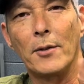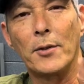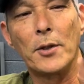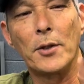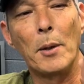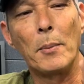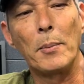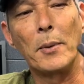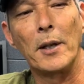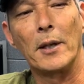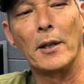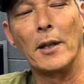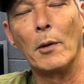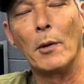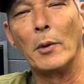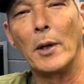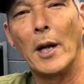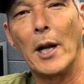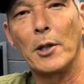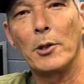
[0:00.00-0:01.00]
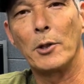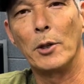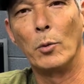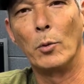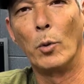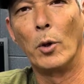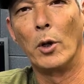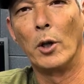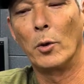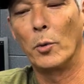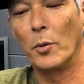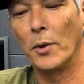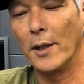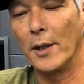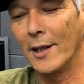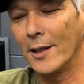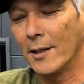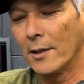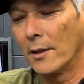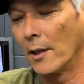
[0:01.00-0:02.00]
something that would actually work with an
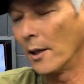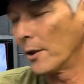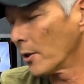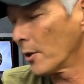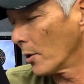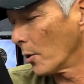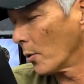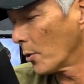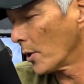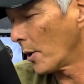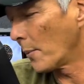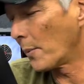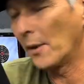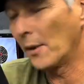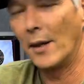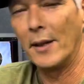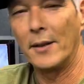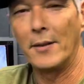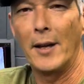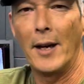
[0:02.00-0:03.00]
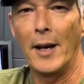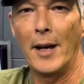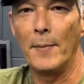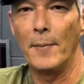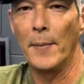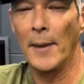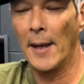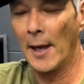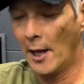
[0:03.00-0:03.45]
extension or something like that.